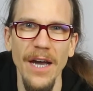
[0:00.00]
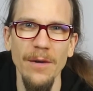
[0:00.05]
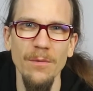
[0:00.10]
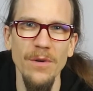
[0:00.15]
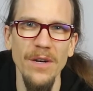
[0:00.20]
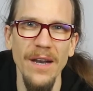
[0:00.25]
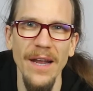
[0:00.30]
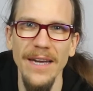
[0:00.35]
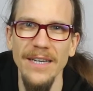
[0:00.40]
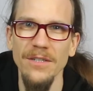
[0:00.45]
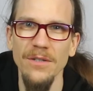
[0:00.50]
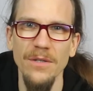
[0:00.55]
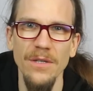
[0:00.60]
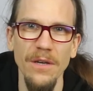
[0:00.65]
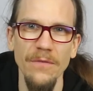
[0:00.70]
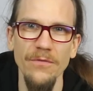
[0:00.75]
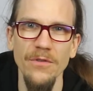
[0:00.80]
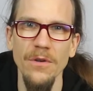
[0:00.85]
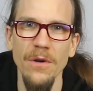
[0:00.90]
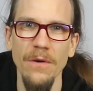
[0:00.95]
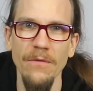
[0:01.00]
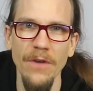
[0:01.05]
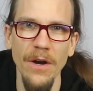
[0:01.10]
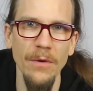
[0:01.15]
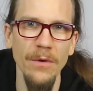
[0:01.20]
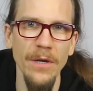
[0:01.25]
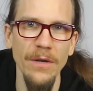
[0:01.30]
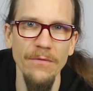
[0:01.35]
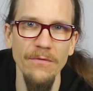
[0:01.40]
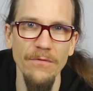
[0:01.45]
I would like to give you a
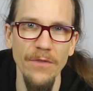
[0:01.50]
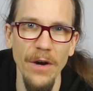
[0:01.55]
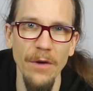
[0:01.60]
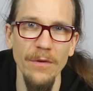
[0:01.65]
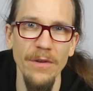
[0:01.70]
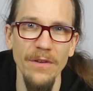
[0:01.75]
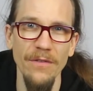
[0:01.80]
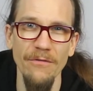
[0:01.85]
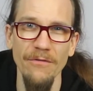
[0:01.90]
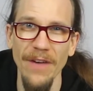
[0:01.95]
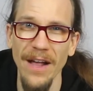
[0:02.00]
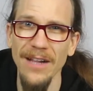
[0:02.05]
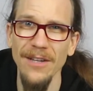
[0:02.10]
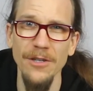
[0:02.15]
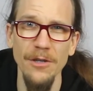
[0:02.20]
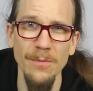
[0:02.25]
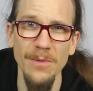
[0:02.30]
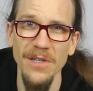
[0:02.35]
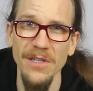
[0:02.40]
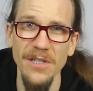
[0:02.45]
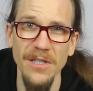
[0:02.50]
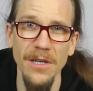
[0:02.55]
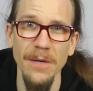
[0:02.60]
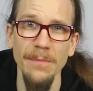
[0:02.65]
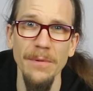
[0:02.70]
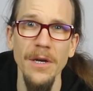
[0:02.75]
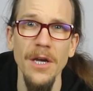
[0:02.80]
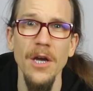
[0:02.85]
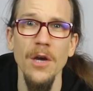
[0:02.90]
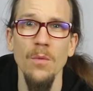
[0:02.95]
very valuable tip
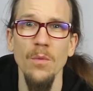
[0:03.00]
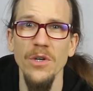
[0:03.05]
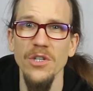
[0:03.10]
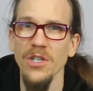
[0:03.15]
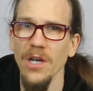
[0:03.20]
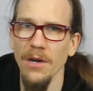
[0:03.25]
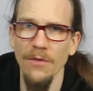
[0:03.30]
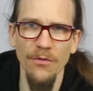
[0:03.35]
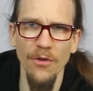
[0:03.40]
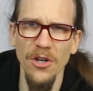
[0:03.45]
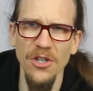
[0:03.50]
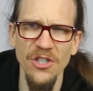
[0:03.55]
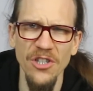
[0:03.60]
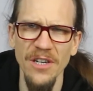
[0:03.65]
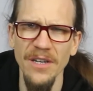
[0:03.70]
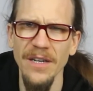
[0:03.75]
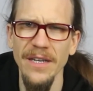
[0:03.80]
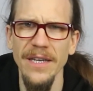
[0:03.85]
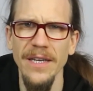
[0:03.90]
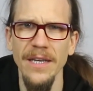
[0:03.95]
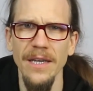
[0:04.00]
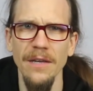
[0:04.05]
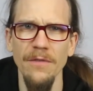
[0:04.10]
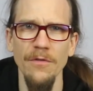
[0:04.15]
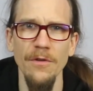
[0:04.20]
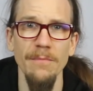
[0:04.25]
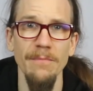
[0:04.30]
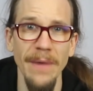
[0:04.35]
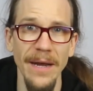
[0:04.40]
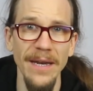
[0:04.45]
which unfortunately
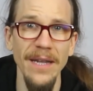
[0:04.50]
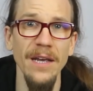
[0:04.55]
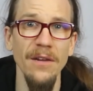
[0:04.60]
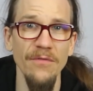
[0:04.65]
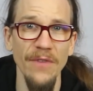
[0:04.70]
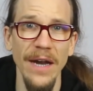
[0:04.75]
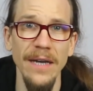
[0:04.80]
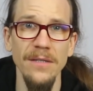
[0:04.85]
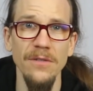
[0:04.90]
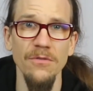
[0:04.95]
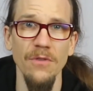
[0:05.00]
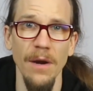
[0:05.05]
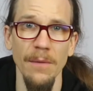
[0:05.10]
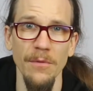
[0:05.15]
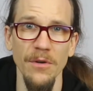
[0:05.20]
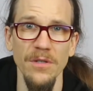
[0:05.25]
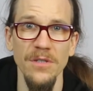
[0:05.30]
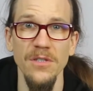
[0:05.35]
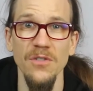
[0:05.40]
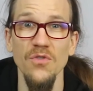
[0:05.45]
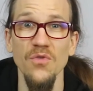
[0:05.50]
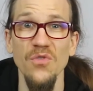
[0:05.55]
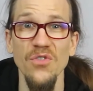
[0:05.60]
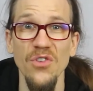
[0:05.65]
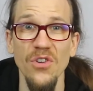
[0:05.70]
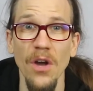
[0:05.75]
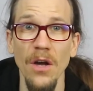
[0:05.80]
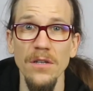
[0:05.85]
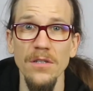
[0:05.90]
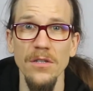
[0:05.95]
even many advanced drummers do
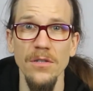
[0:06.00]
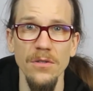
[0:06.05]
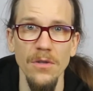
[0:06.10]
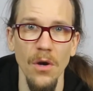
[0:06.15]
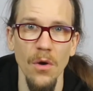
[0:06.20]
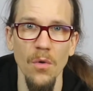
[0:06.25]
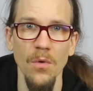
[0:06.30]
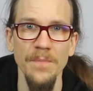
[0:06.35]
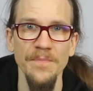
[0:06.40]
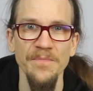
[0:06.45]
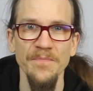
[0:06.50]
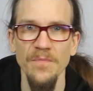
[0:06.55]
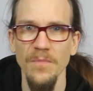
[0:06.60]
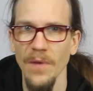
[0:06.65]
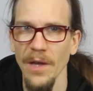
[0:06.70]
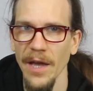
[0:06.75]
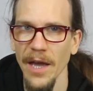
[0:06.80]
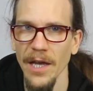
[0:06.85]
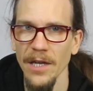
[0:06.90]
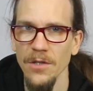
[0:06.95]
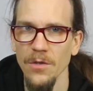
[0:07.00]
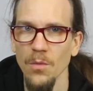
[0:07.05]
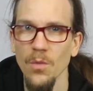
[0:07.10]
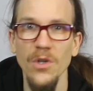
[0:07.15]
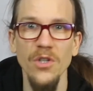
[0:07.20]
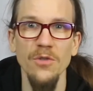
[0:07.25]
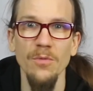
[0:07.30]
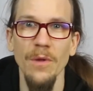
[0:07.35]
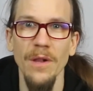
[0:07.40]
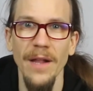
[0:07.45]
not know and
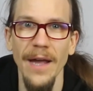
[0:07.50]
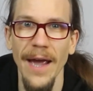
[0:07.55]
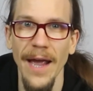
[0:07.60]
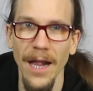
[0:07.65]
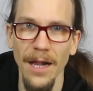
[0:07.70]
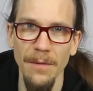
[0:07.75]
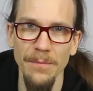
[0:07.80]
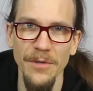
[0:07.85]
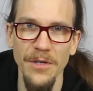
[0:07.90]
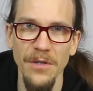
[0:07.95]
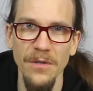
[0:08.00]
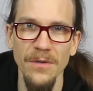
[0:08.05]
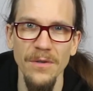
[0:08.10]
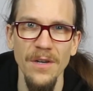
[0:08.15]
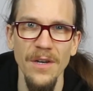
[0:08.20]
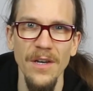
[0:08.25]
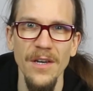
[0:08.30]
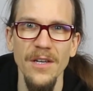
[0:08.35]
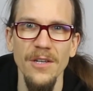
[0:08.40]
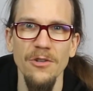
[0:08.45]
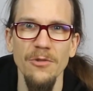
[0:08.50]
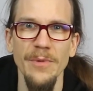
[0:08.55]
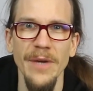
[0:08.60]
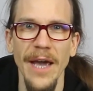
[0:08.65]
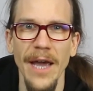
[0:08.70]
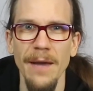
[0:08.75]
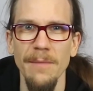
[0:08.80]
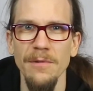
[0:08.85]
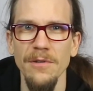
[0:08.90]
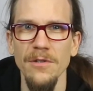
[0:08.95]
which will help you to be
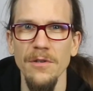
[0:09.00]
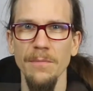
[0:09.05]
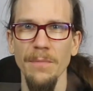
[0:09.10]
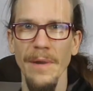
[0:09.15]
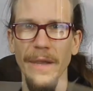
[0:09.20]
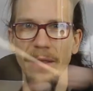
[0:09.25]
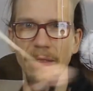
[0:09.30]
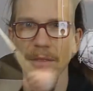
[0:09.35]
able to play